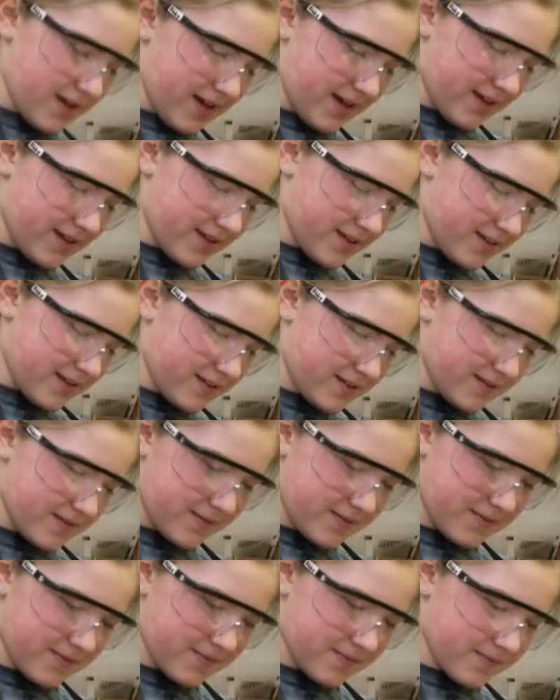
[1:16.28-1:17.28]
they
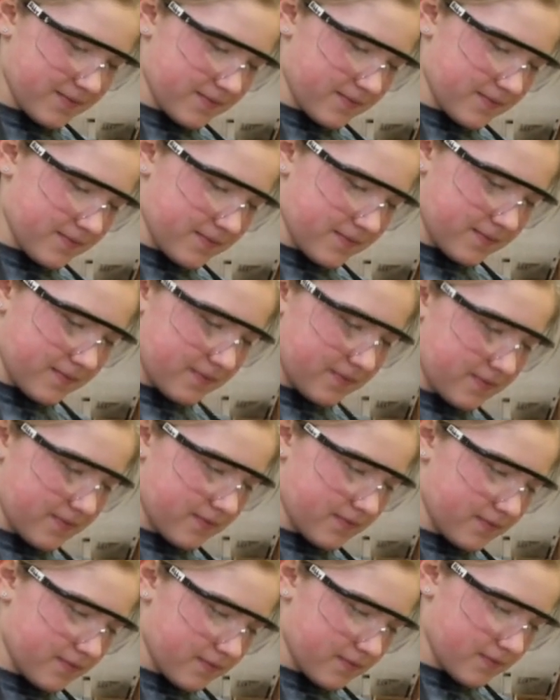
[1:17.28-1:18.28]
step into new
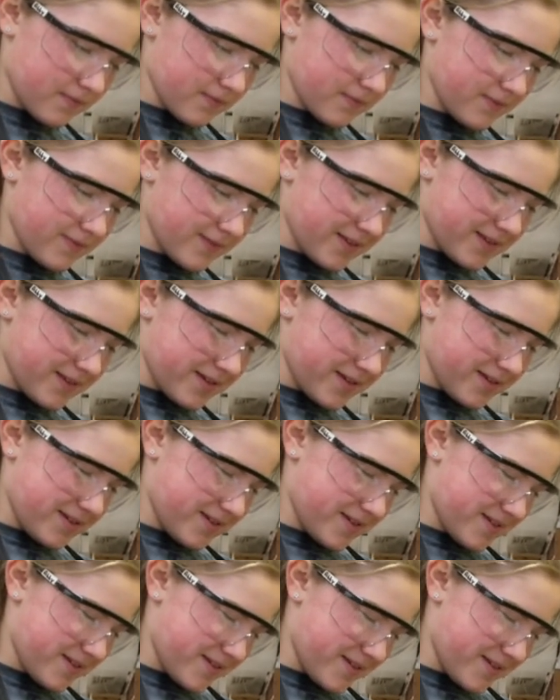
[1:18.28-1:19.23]
responsibilities and